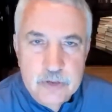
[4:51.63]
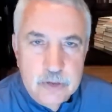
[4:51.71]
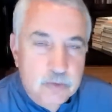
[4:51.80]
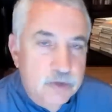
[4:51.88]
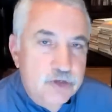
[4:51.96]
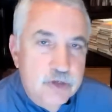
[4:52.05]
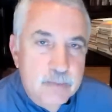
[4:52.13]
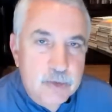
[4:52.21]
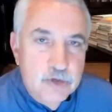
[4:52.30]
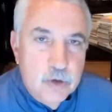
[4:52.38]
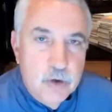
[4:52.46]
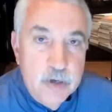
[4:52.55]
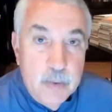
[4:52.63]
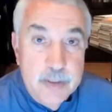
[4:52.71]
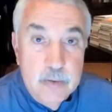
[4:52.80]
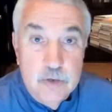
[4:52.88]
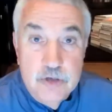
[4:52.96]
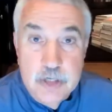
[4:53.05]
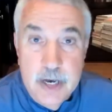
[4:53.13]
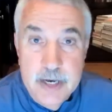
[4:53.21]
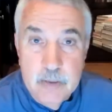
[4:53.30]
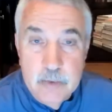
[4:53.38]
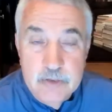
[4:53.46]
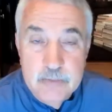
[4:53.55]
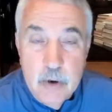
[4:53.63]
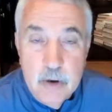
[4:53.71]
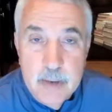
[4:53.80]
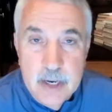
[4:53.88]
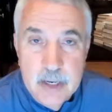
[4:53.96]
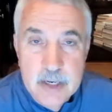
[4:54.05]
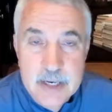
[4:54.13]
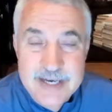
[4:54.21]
a Christian majority, whether it was China, which spoke about a